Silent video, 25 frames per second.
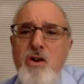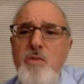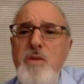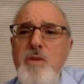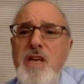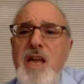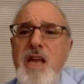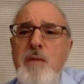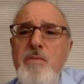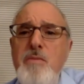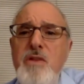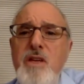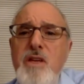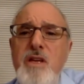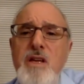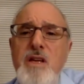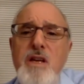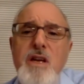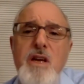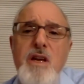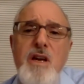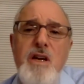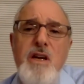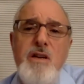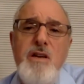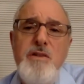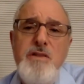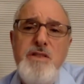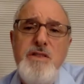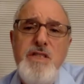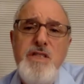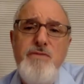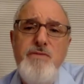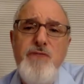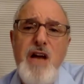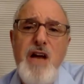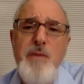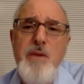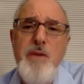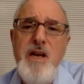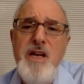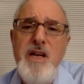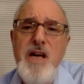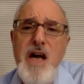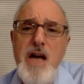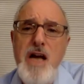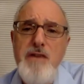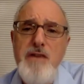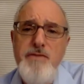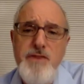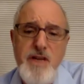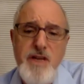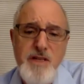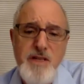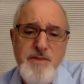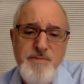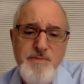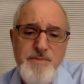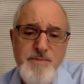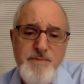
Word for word: became the chief rabbi in Haifa,